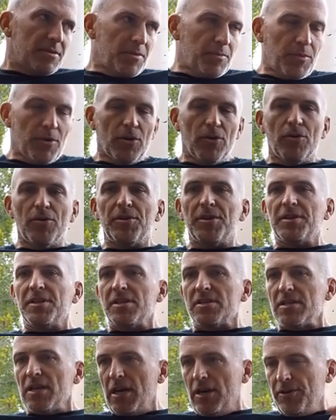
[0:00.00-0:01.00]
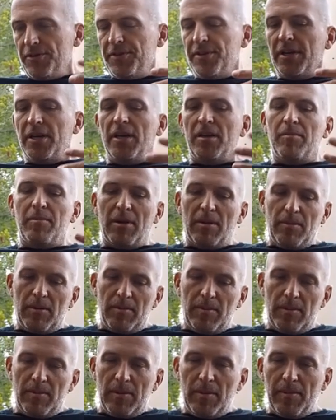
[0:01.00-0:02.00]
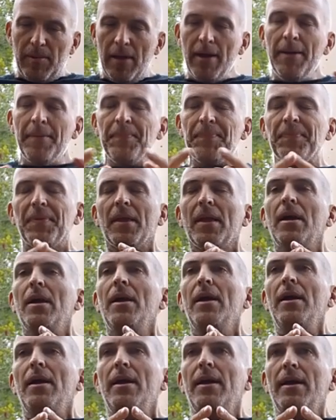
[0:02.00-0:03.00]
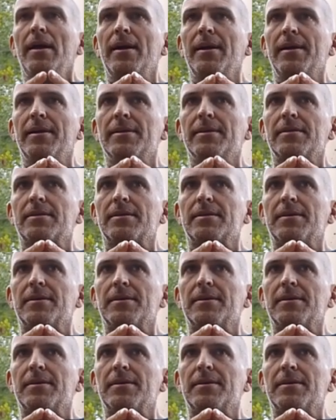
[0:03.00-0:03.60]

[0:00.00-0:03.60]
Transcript: boat and he's out there and blah blah blah blah blah. And